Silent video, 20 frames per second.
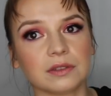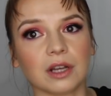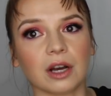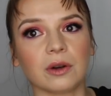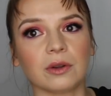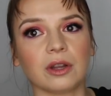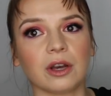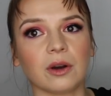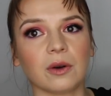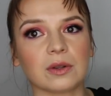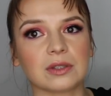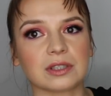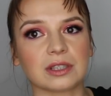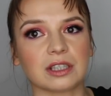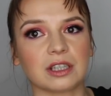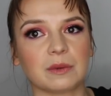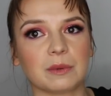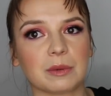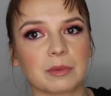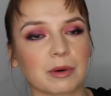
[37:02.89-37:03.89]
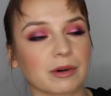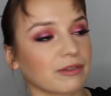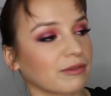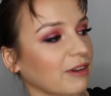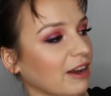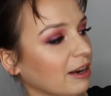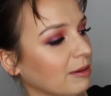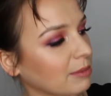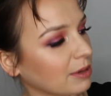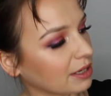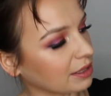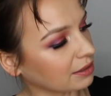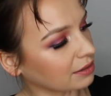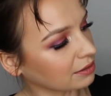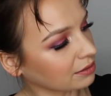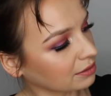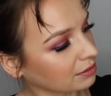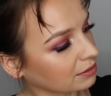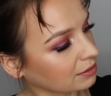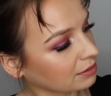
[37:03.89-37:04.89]
Oh no, it's a little bit more vibrant.
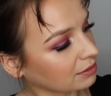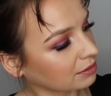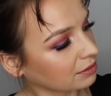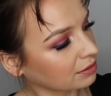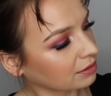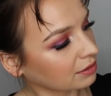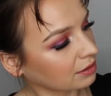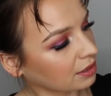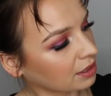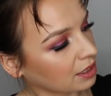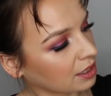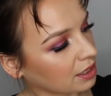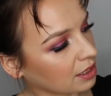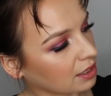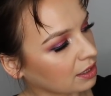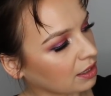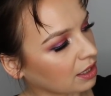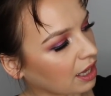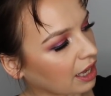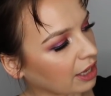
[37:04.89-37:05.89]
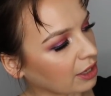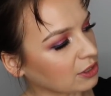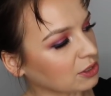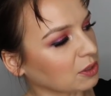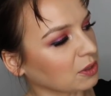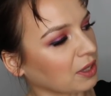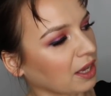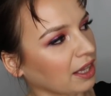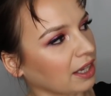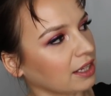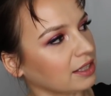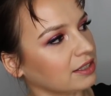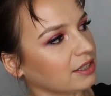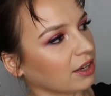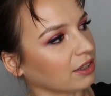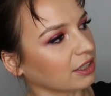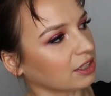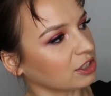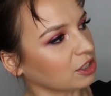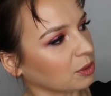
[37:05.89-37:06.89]
I also kind of
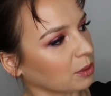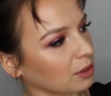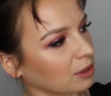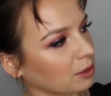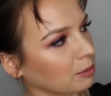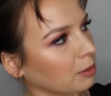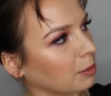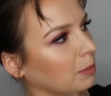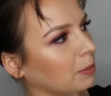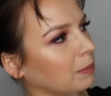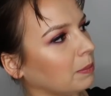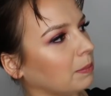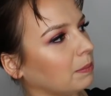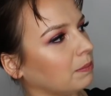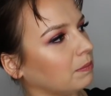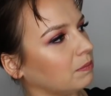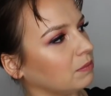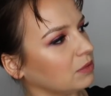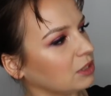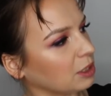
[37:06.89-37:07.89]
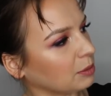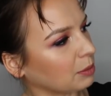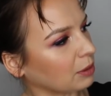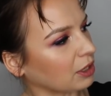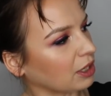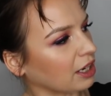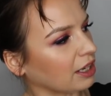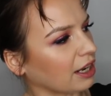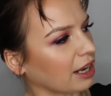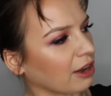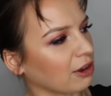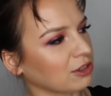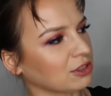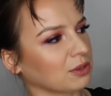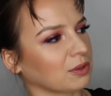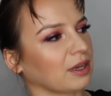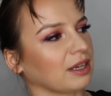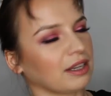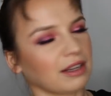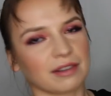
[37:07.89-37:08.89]
dug into it a little bit deeper, and I
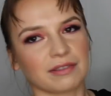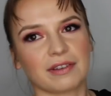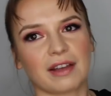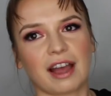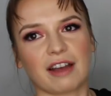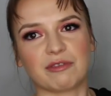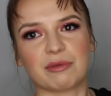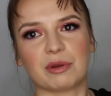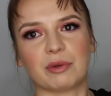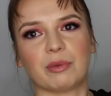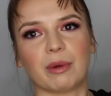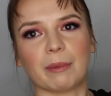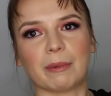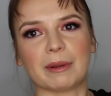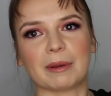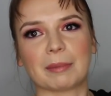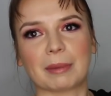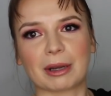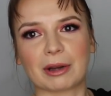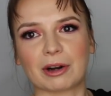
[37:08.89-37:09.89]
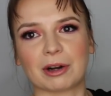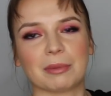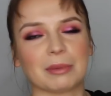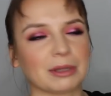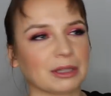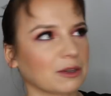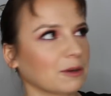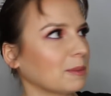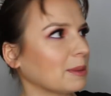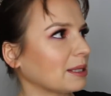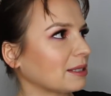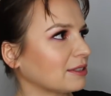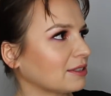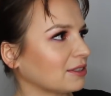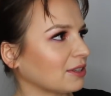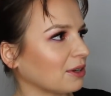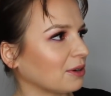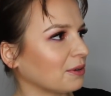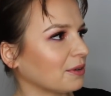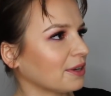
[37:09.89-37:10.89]
also kind of have been rubbing my arm a little bit,
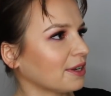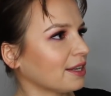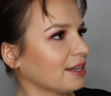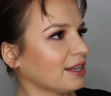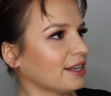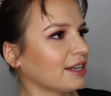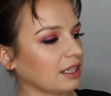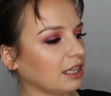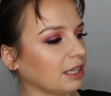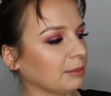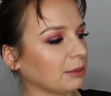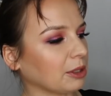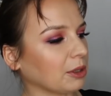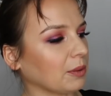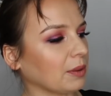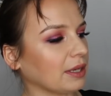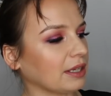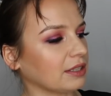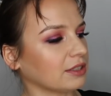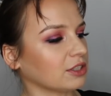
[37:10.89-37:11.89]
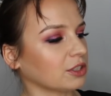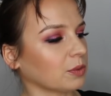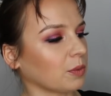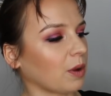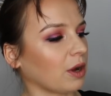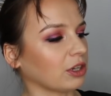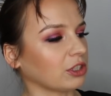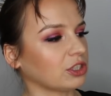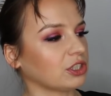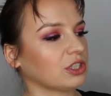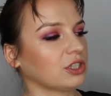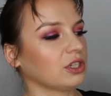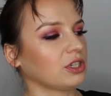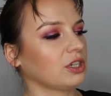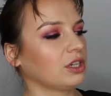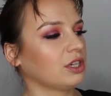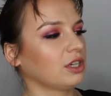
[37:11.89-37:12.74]
so let me go ahead and swatch